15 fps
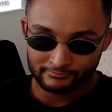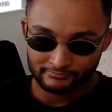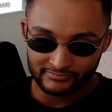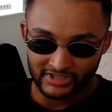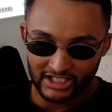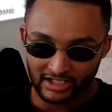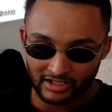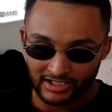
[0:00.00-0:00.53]

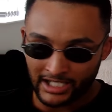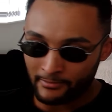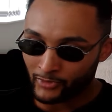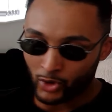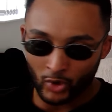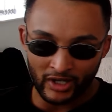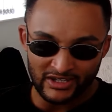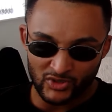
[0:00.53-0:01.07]
Yeah? Them
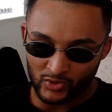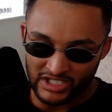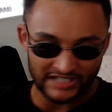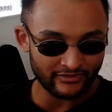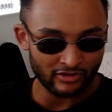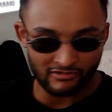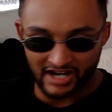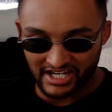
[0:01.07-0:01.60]
coins will never
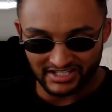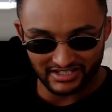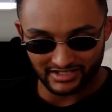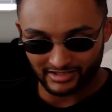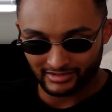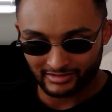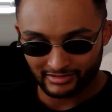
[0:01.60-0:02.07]
rest